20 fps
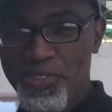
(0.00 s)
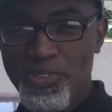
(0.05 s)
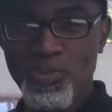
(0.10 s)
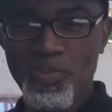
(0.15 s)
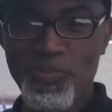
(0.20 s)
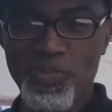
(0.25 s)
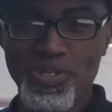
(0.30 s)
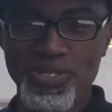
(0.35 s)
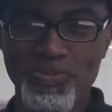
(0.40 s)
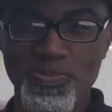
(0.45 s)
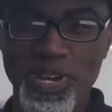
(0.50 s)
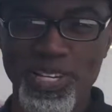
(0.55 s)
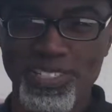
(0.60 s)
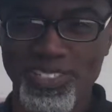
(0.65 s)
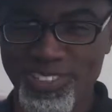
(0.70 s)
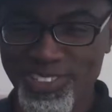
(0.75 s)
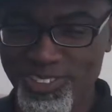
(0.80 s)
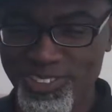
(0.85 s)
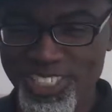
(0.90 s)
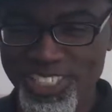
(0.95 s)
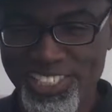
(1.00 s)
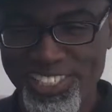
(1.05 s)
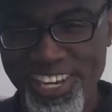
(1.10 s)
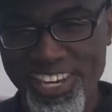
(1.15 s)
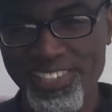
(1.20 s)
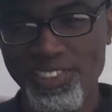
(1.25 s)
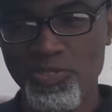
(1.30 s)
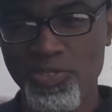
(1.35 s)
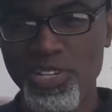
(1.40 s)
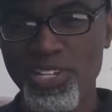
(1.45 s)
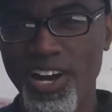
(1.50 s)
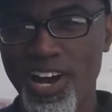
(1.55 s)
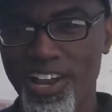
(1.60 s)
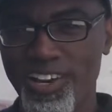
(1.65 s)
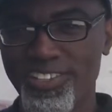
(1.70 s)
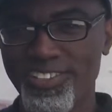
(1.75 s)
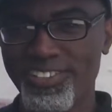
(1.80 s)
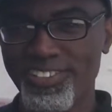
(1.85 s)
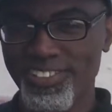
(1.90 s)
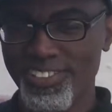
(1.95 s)
you some perspective. So just take
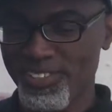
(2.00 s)
$3